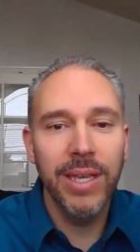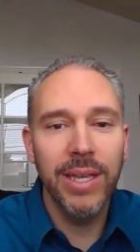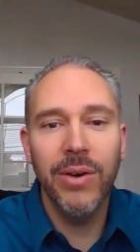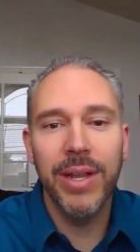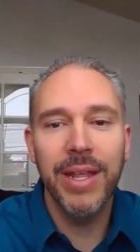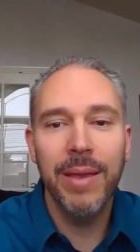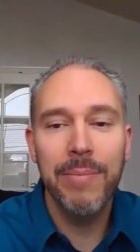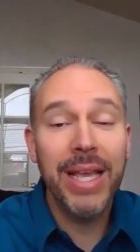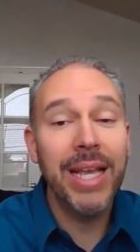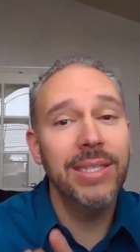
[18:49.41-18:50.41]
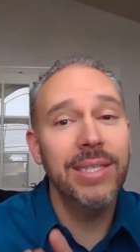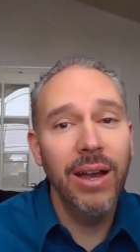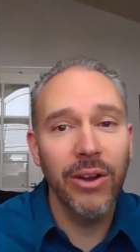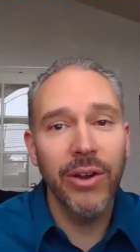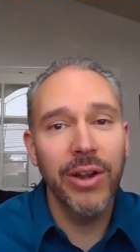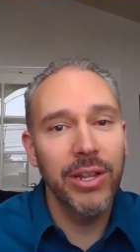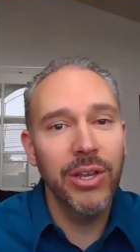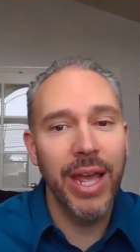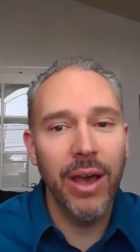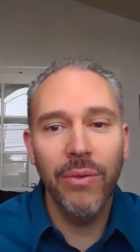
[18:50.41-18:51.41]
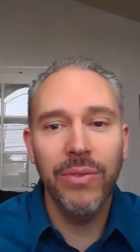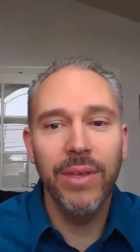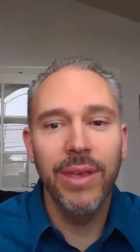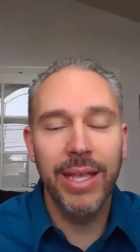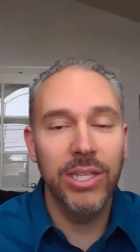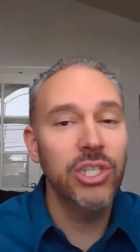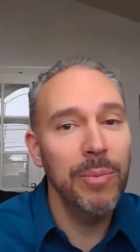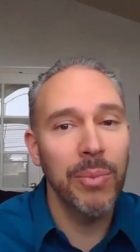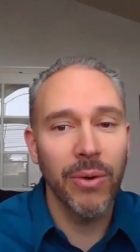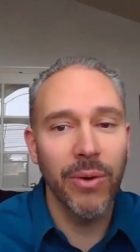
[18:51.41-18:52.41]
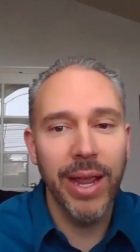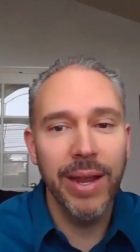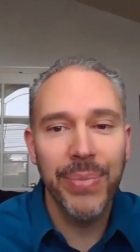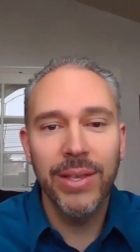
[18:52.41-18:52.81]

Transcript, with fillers: you know, and because he's younger and in good health, it's cheaper, right?